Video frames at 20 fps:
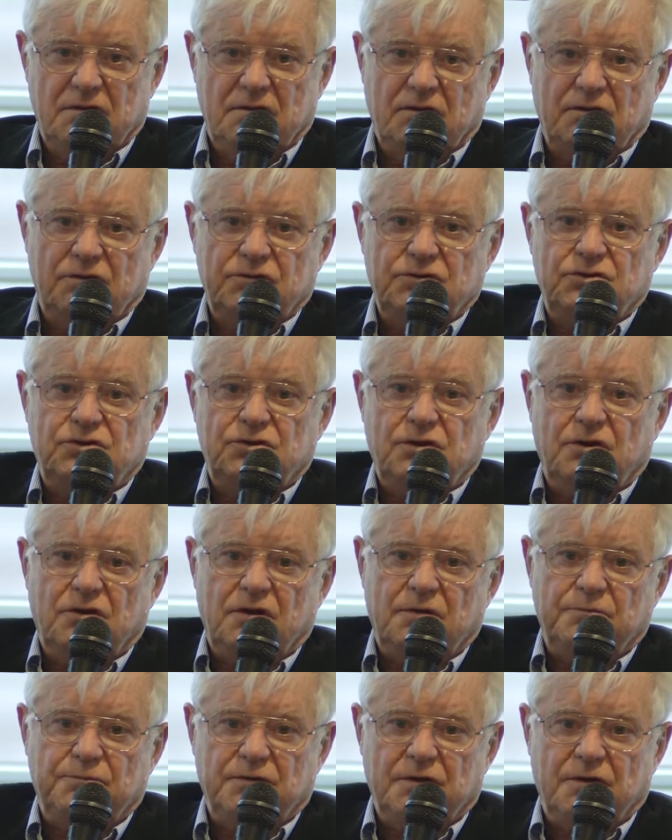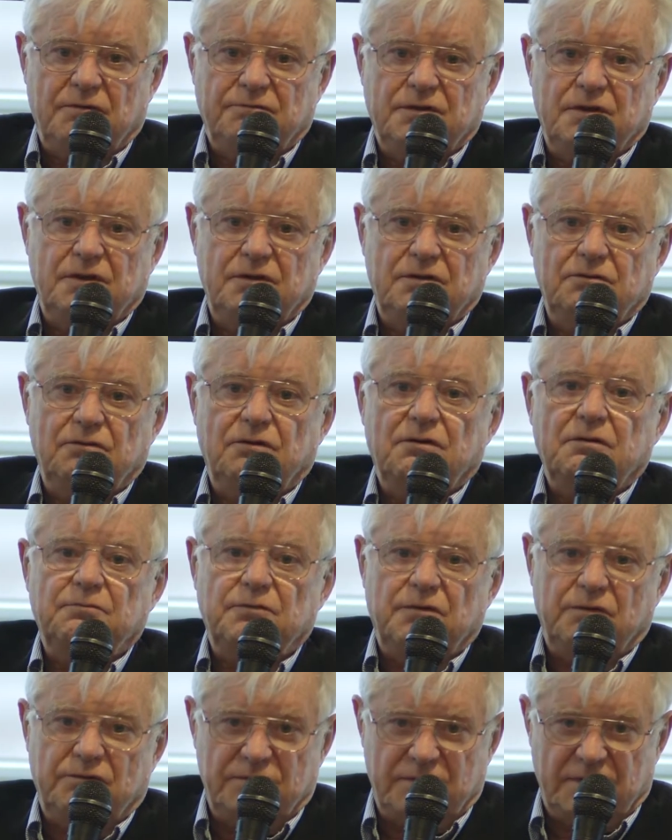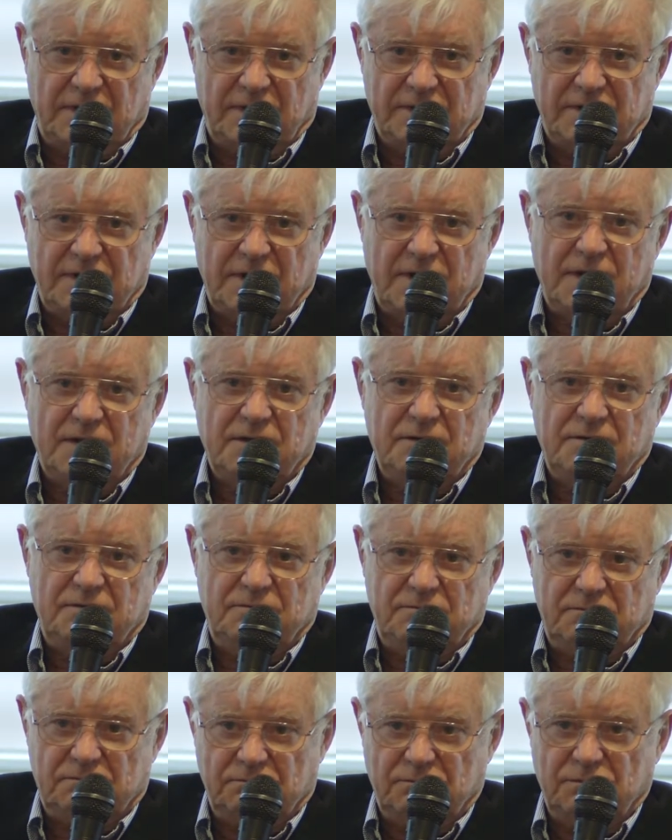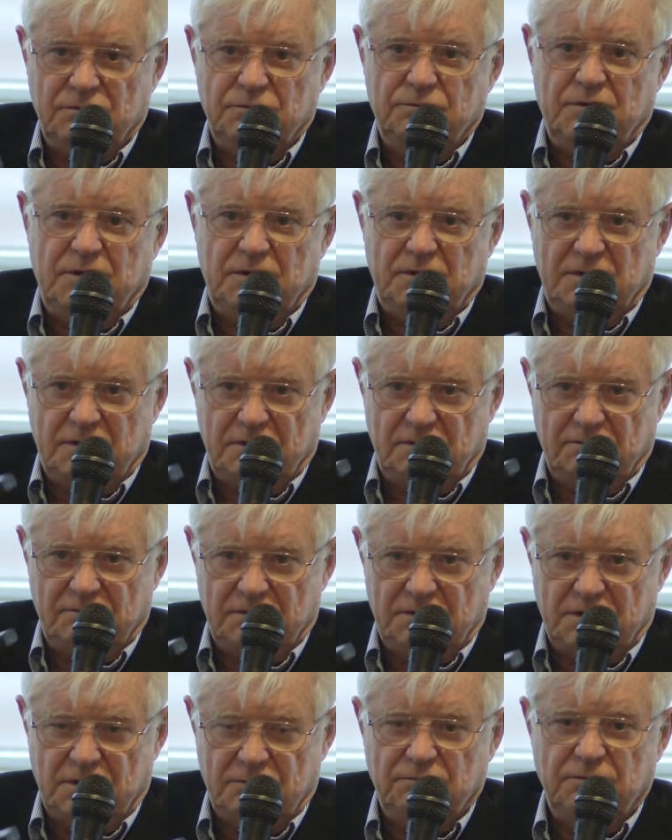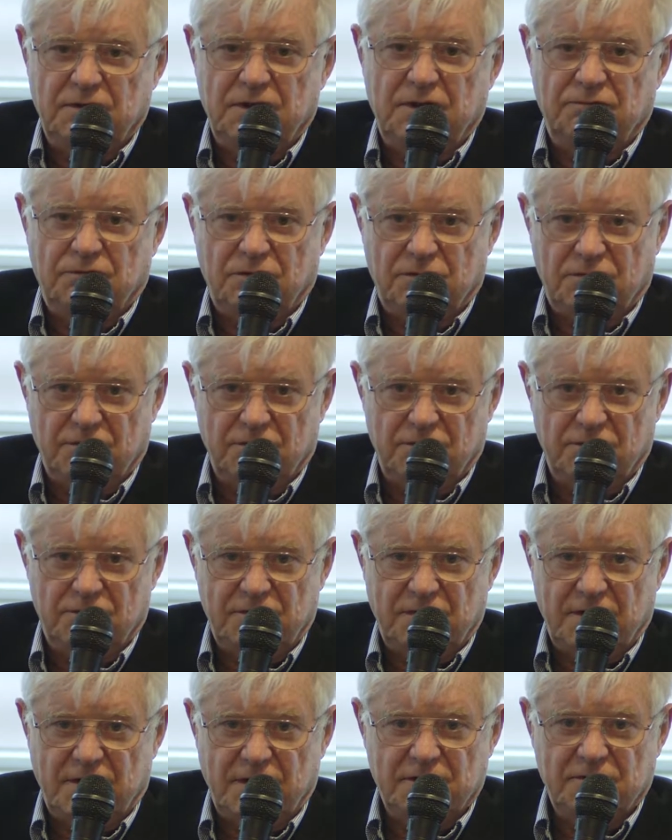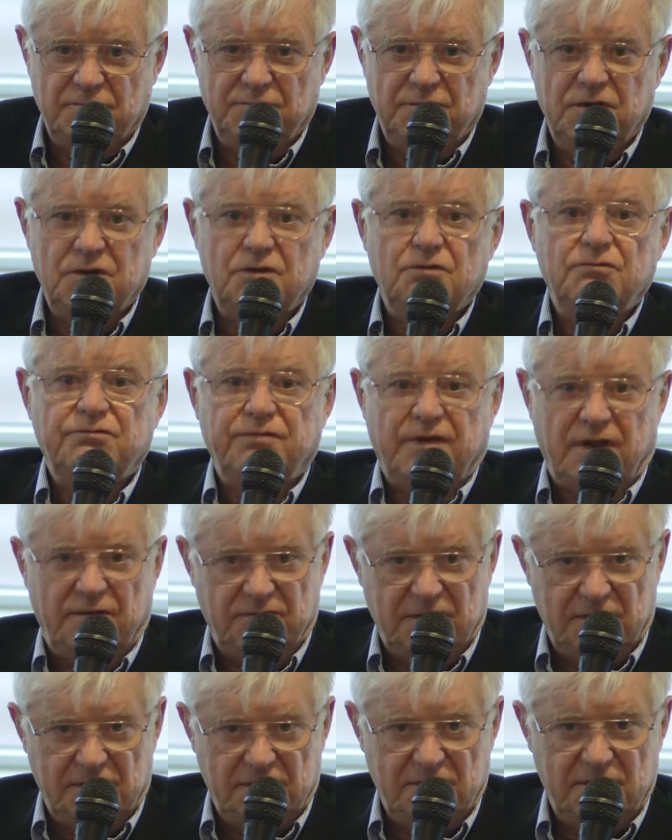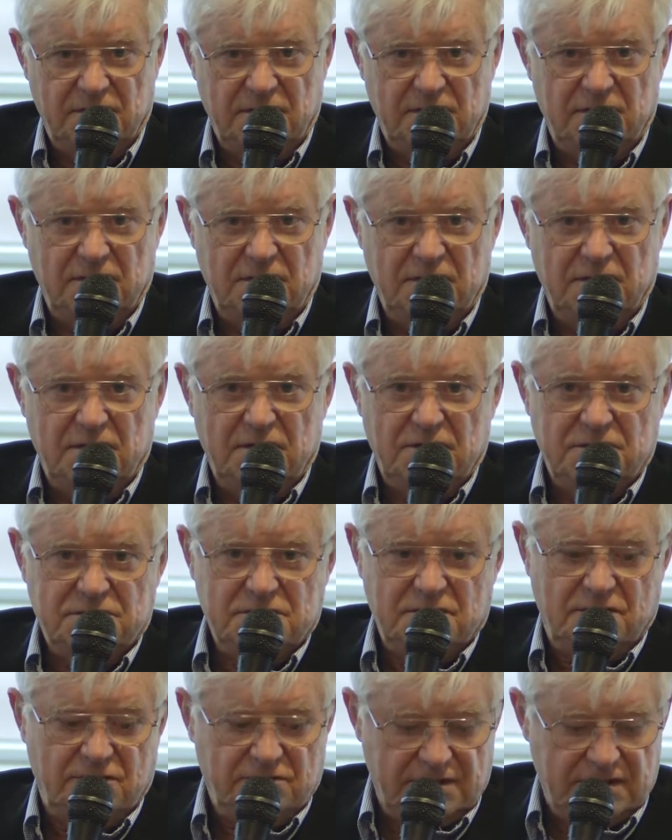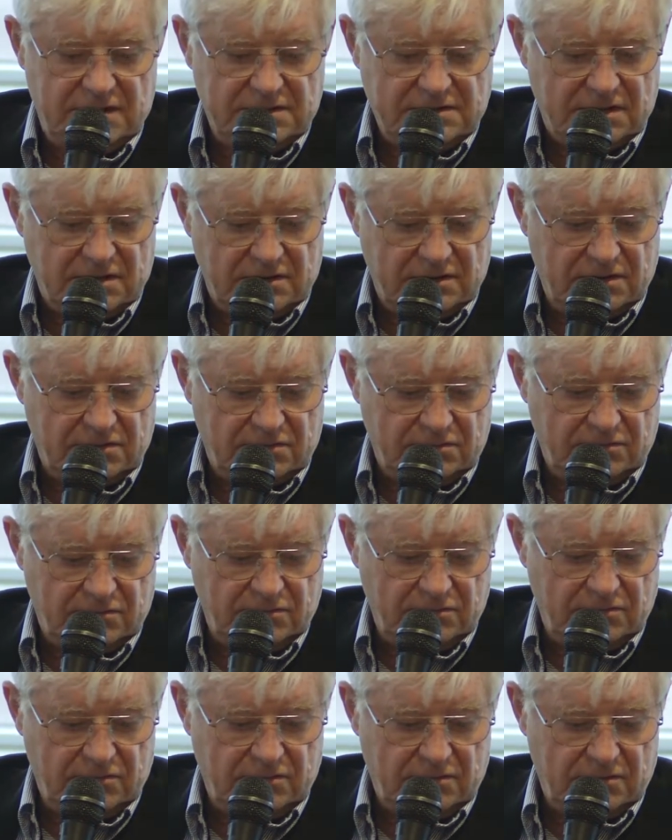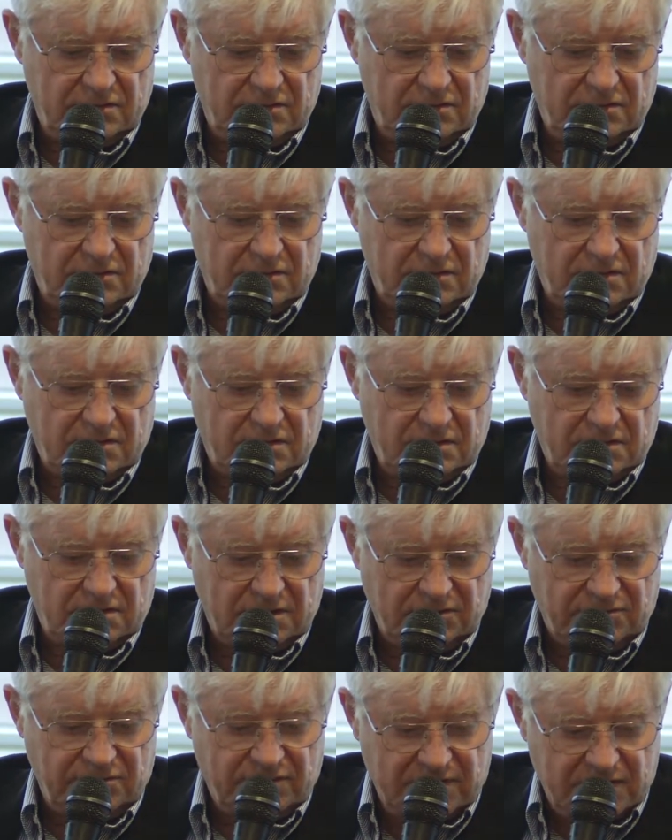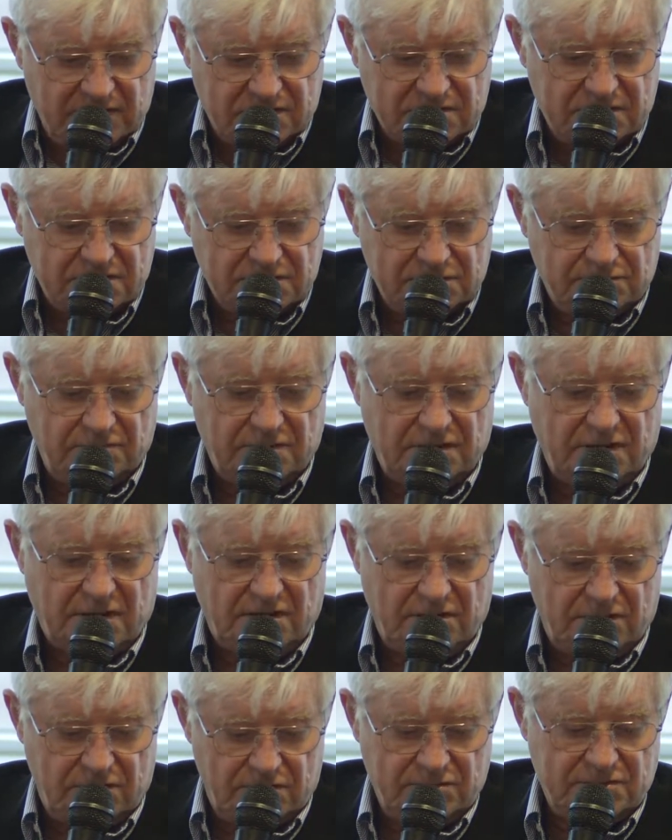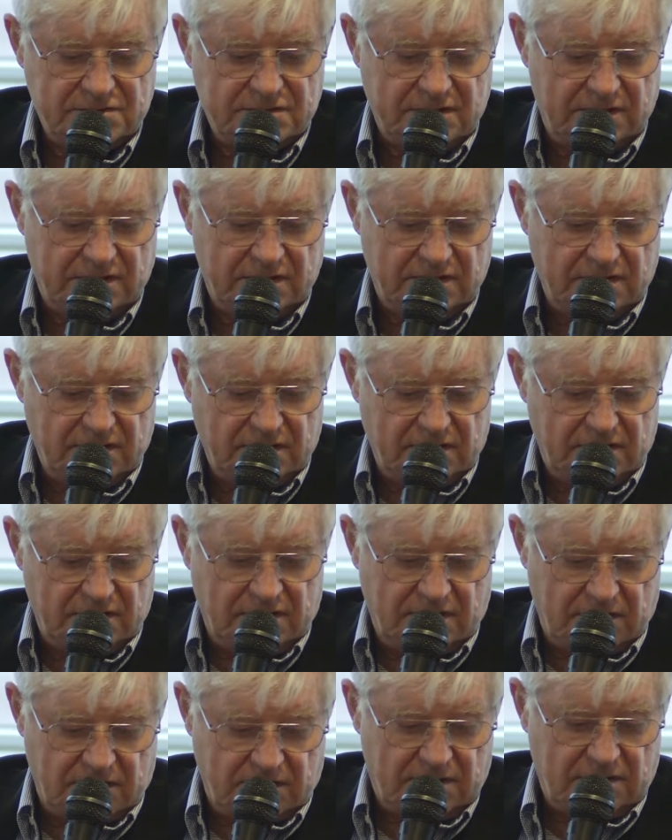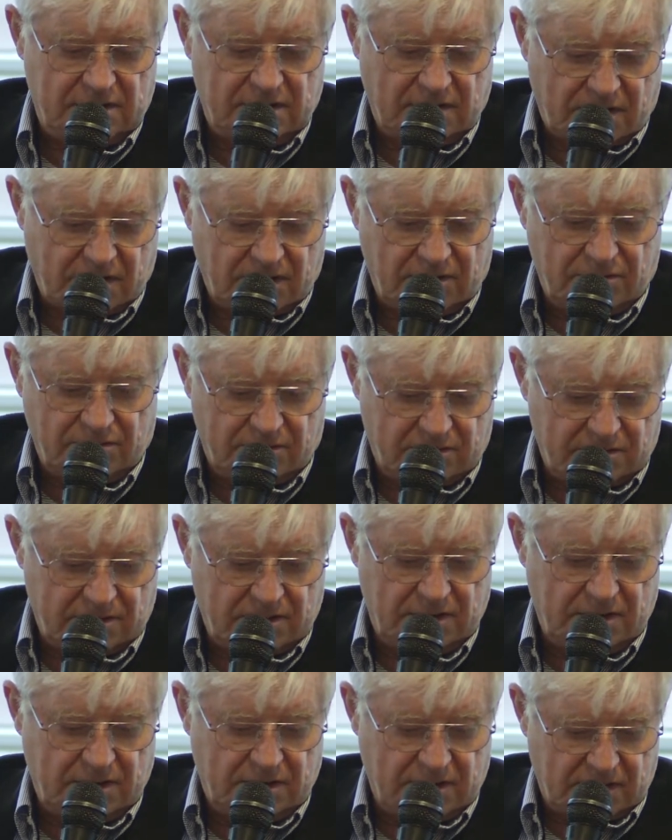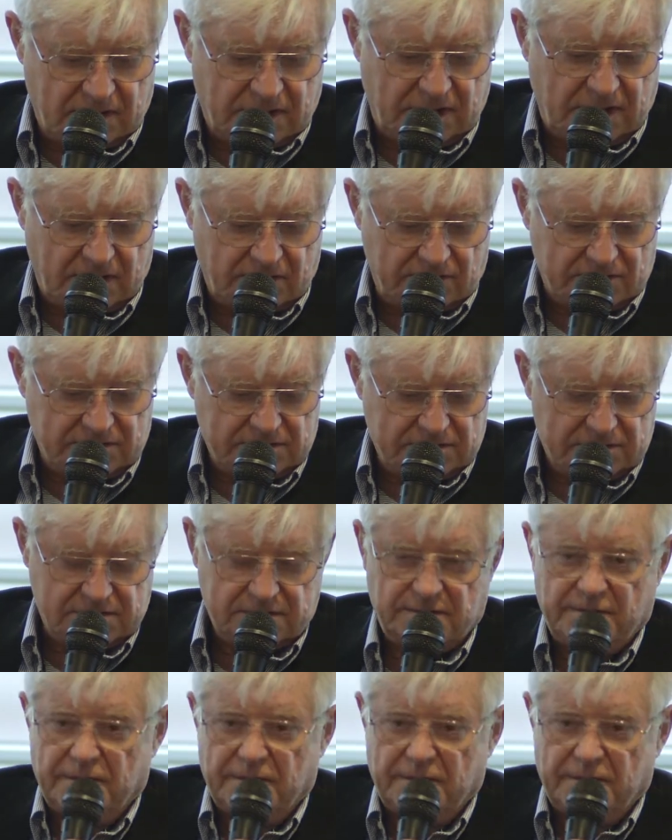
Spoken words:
on top of the normal death that would have occurred had there been no famine. So these are the two definitions we are using in our analysis.